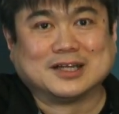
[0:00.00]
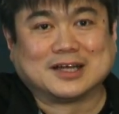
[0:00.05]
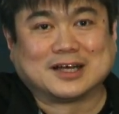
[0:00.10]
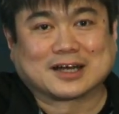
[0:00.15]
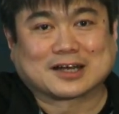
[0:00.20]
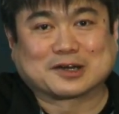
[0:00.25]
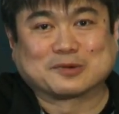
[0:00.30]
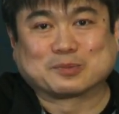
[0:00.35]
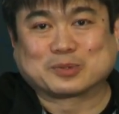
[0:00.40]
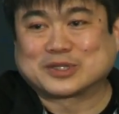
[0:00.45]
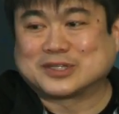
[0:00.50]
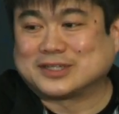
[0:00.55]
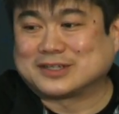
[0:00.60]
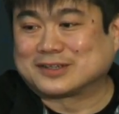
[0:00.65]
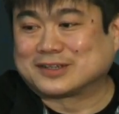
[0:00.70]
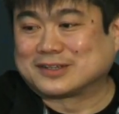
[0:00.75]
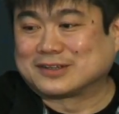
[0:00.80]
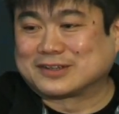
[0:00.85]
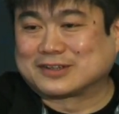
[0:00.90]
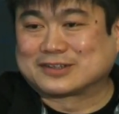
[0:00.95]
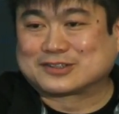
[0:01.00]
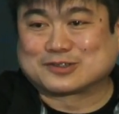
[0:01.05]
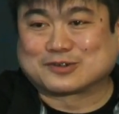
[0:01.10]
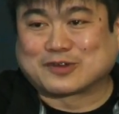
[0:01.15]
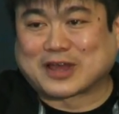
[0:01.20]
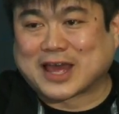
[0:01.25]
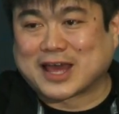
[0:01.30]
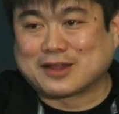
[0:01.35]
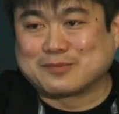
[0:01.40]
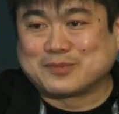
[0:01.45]
a complete sort
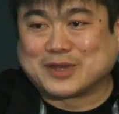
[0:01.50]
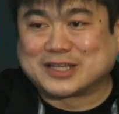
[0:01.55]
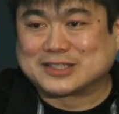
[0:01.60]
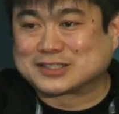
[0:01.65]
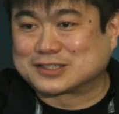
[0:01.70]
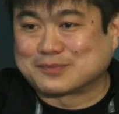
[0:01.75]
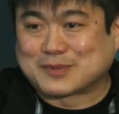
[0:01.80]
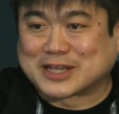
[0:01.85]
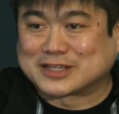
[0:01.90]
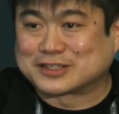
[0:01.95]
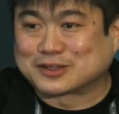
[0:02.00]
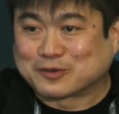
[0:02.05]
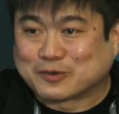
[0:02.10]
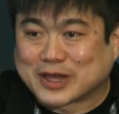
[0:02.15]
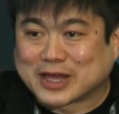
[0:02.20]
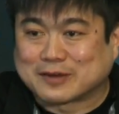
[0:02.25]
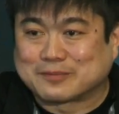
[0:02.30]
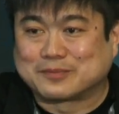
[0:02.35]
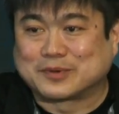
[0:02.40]
of handmade semantic web,